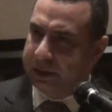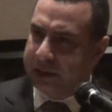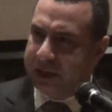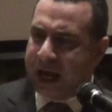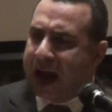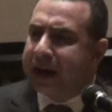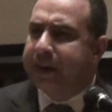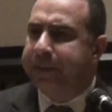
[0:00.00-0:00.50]

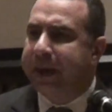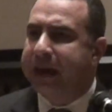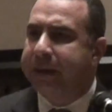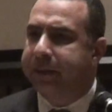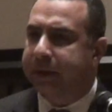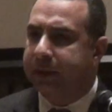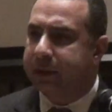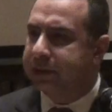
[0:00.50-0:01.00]
Young
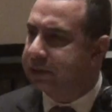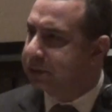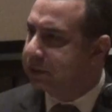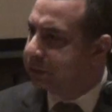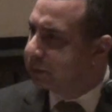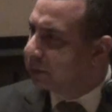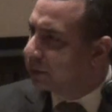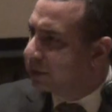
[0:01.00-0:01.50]
people,
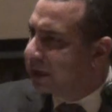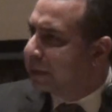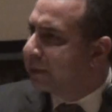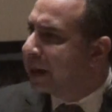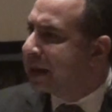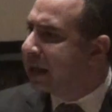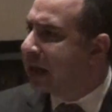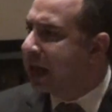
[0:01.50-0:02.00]

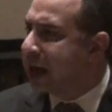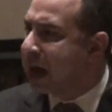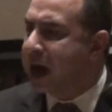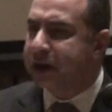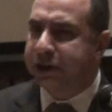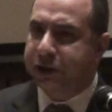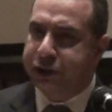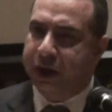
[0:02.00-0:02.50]
somebody like
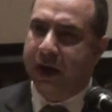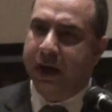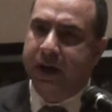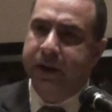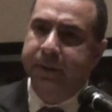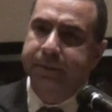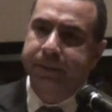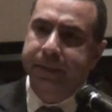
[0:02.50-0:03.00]
Ardashar,
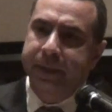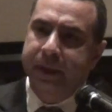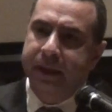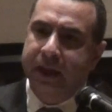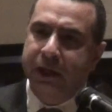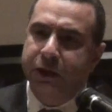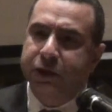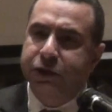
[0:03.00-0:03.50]

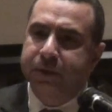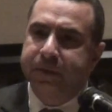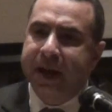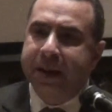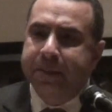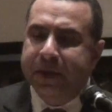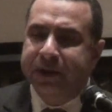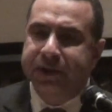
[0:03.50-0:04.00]
that used to
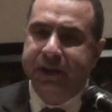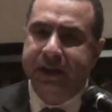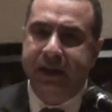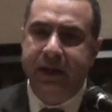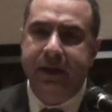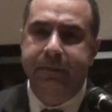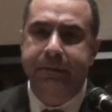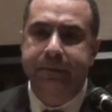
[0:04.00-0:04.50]
be a prisoner